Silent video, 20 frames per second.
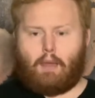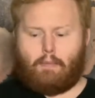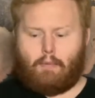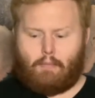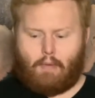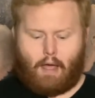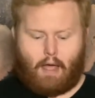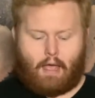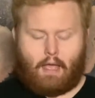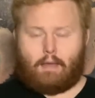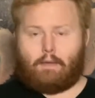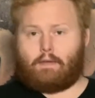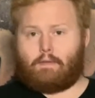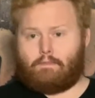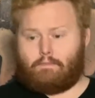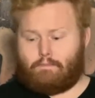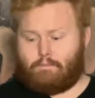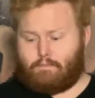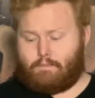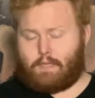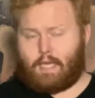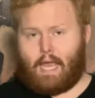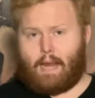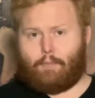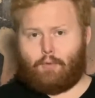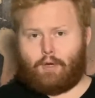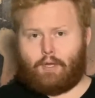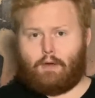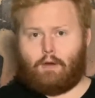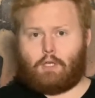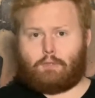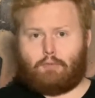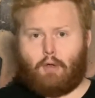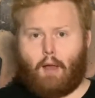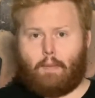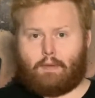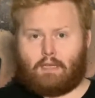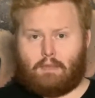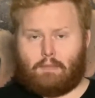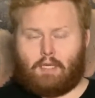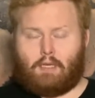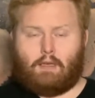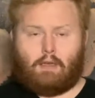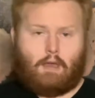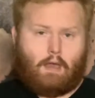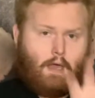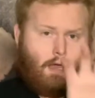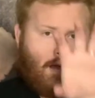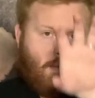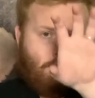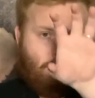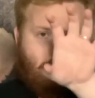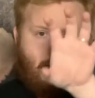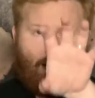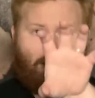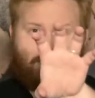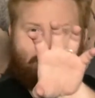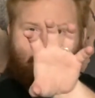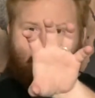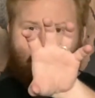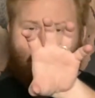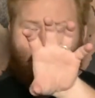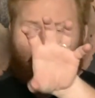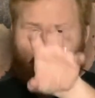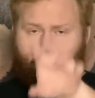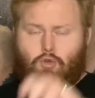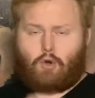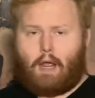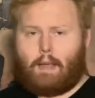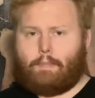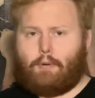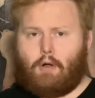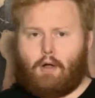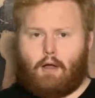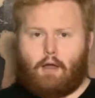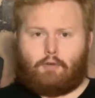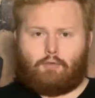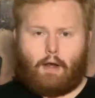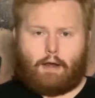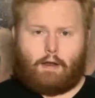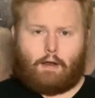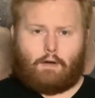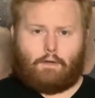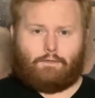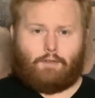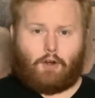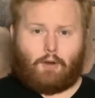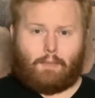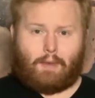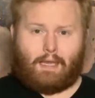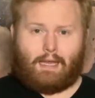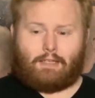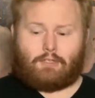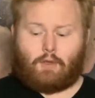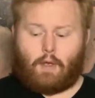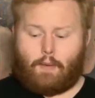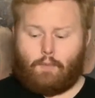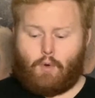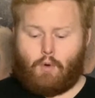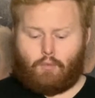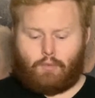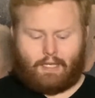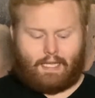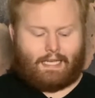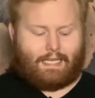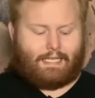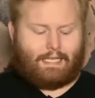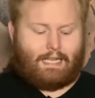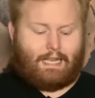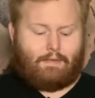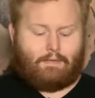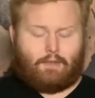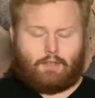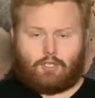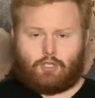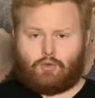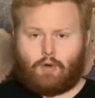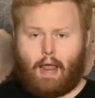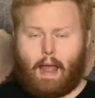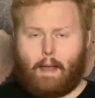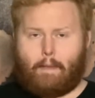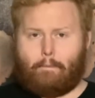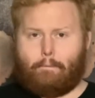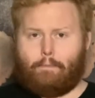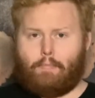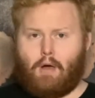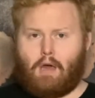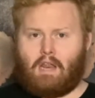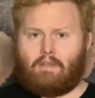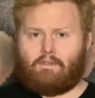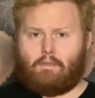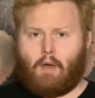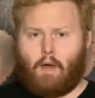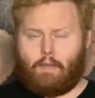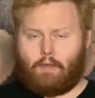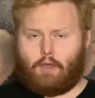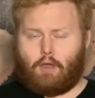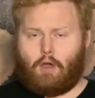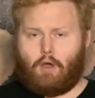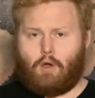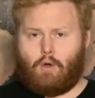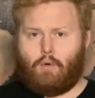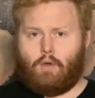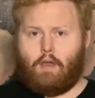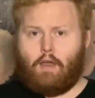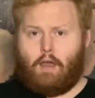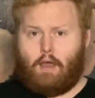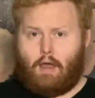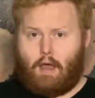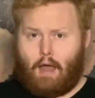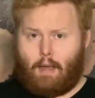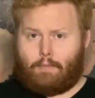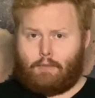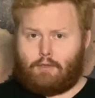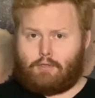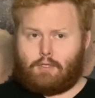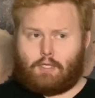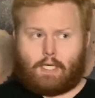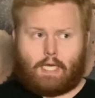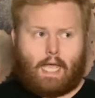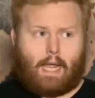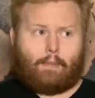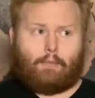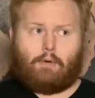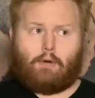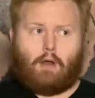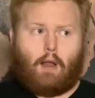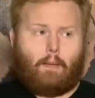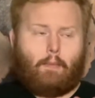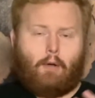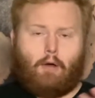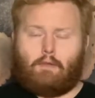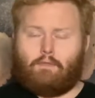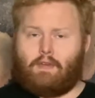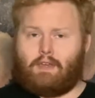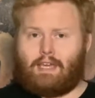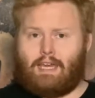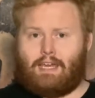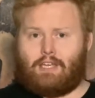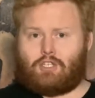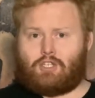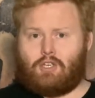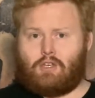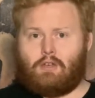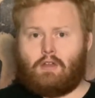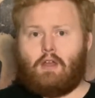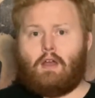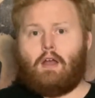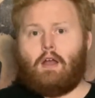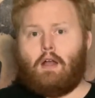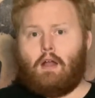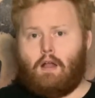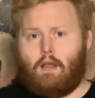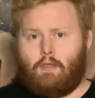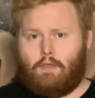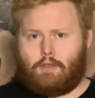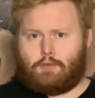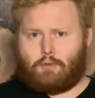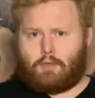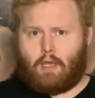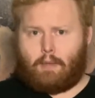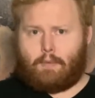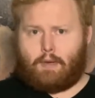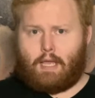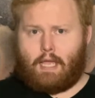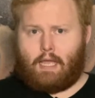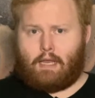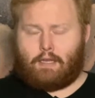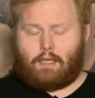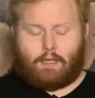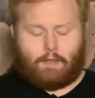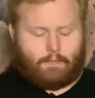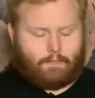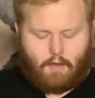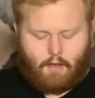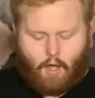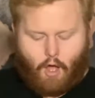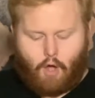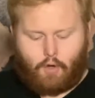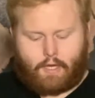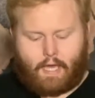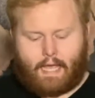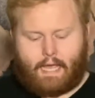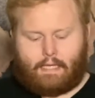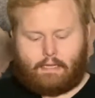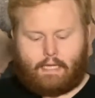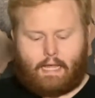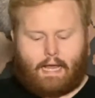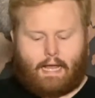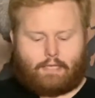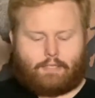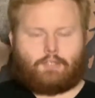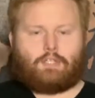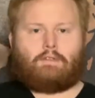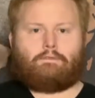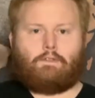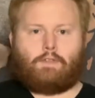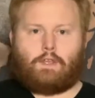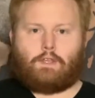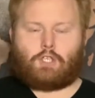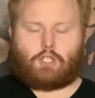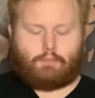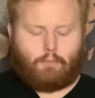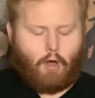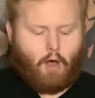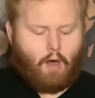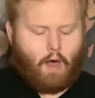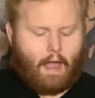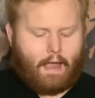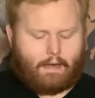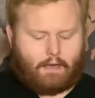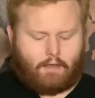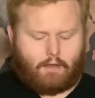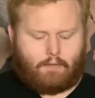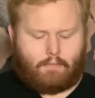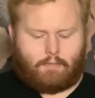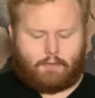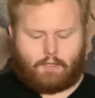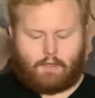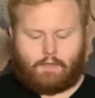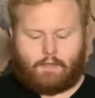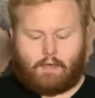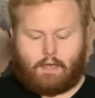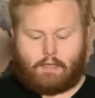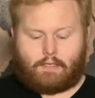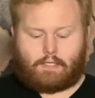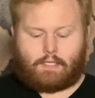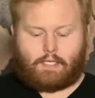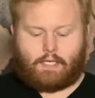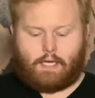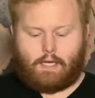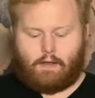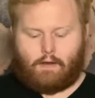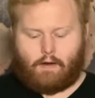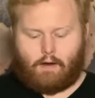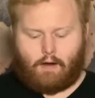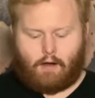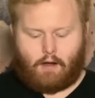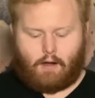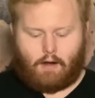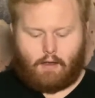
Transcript: my camera here is probably going to be mounted on a tripod right here in front of me, and so I won't really need this strap, but if I'm on the go, I'm using the camera, I'm on vacation, this will come in handy. Okay, and lastly, for these small items, this here